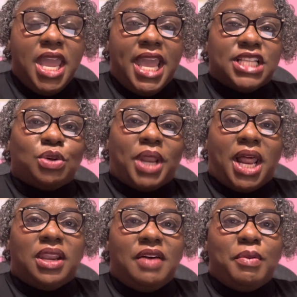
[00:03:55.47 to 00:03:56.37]
And so what I
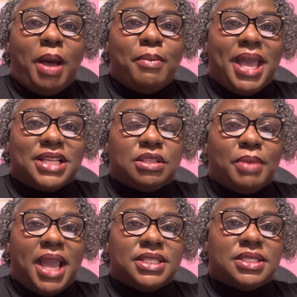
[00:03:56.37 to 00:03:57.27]
love about
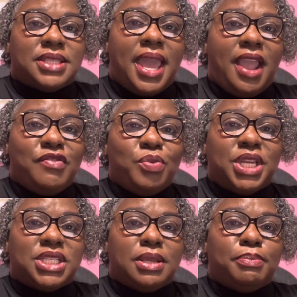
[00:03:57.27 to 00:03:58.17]
masterminds is that everyone
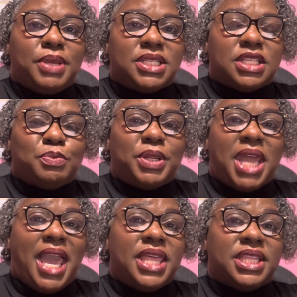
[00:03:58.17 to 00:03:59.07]
is in business, but
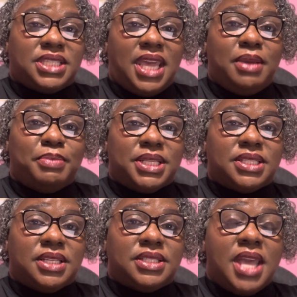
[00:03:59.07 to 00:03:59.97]
not in the same business.